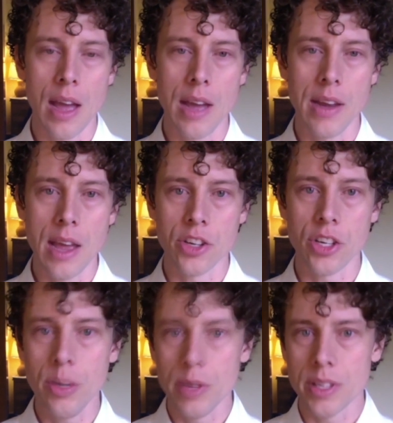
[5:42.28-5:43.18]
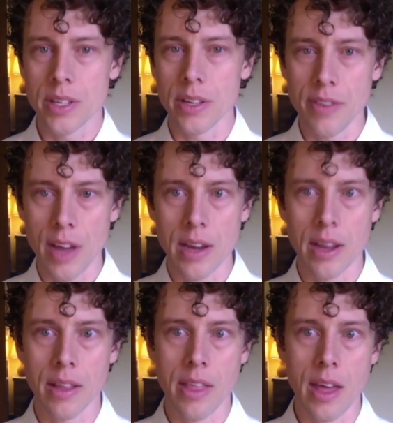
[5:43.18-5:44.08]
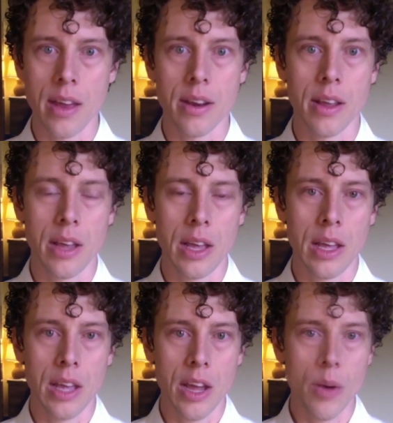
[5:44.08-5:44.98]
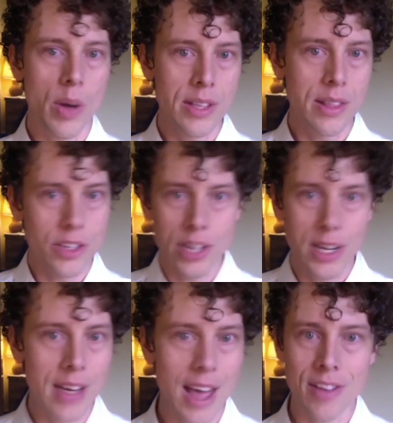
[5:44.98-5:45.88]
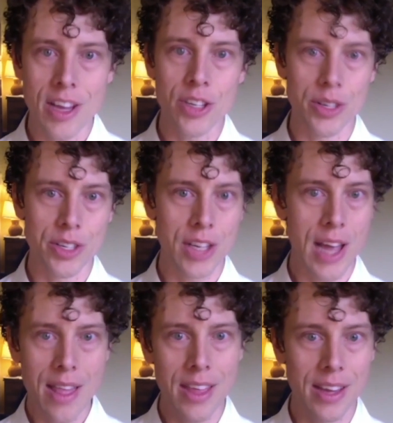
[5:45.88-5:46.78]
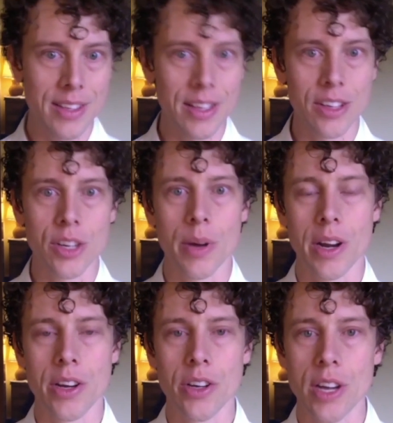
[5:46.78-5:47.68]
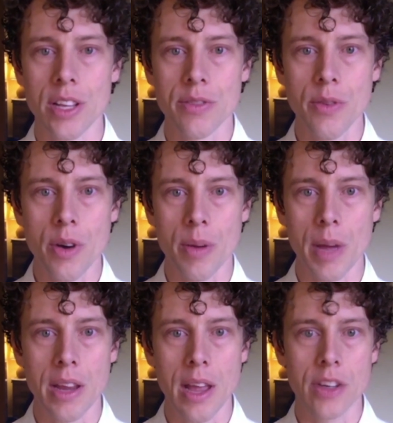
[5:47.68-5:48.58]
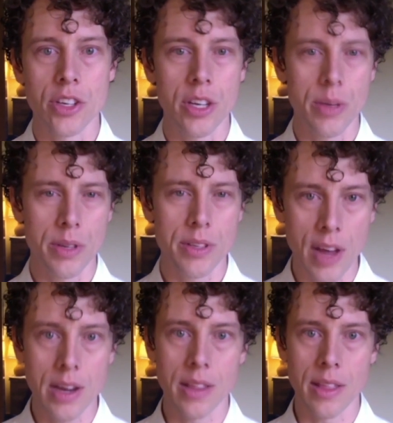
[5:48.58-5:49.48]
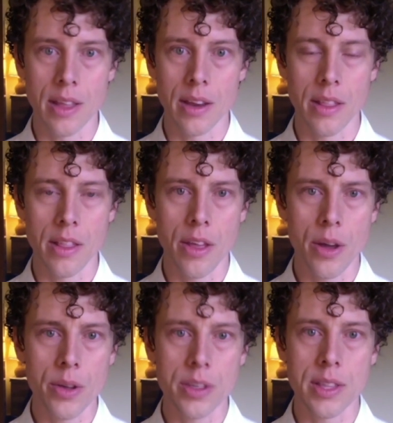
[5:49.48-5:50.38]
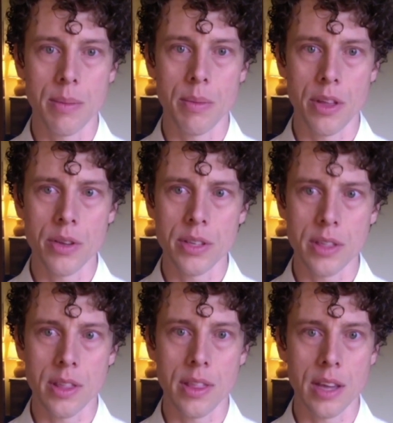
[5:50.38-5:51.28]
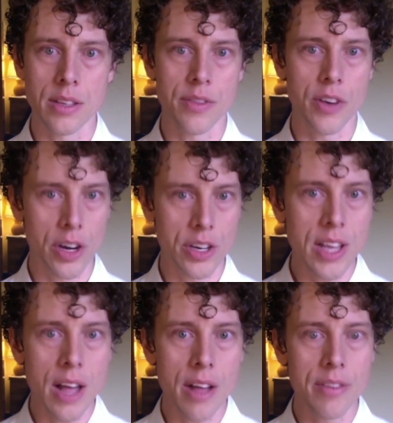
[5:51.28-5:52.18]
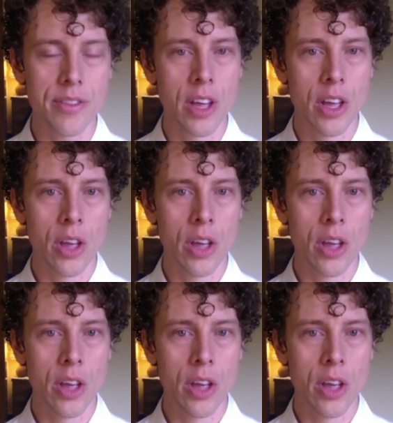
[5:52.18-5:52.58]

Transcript: And yet she was still finding that it wasn't that she didn't have issues. She had things that she wanted to transform, and yet she yeah. was finding those those things for herself.